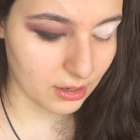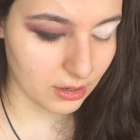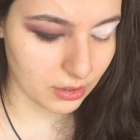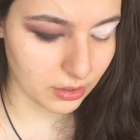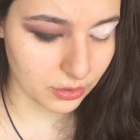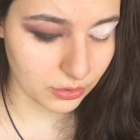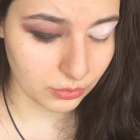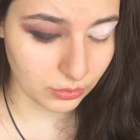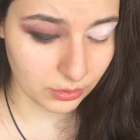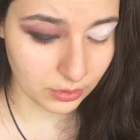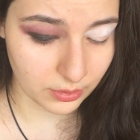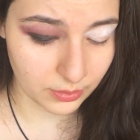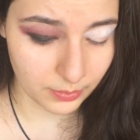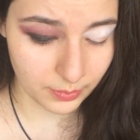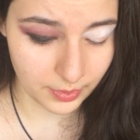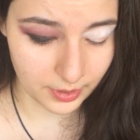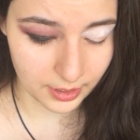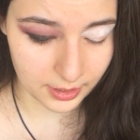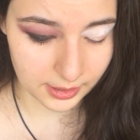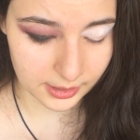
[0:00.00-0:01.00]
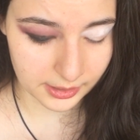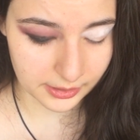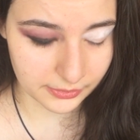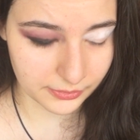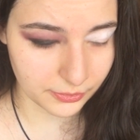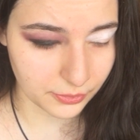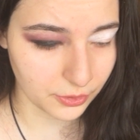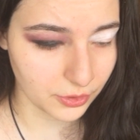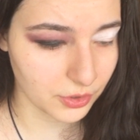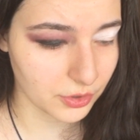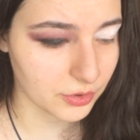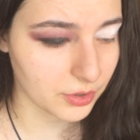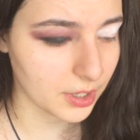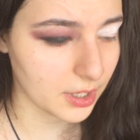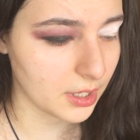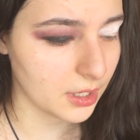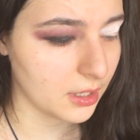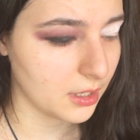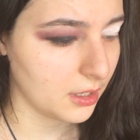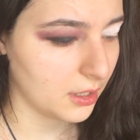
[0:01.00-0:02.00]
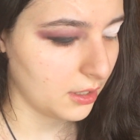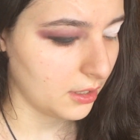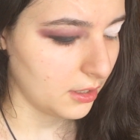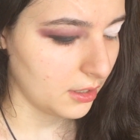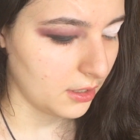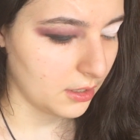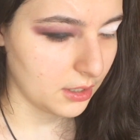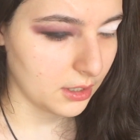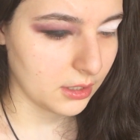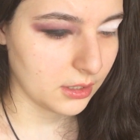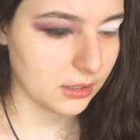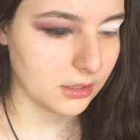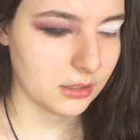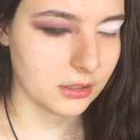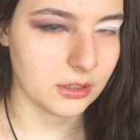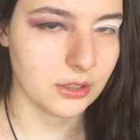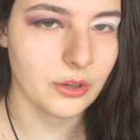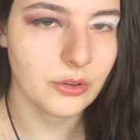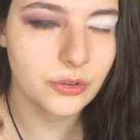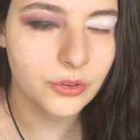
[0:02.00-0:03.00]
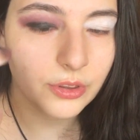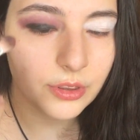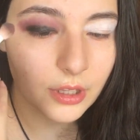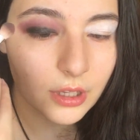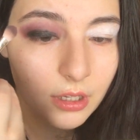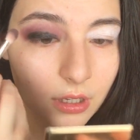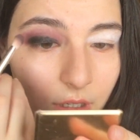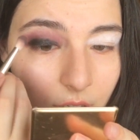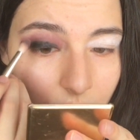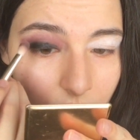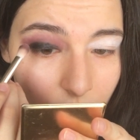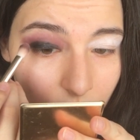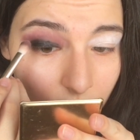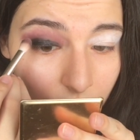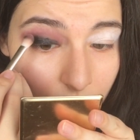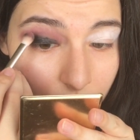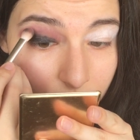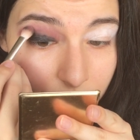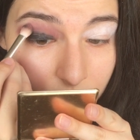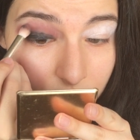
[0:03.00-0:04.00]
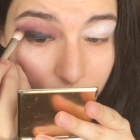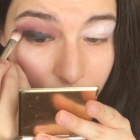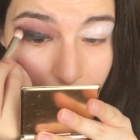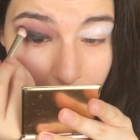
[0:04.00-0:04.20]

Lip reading: kohl by Sephora. So thank God.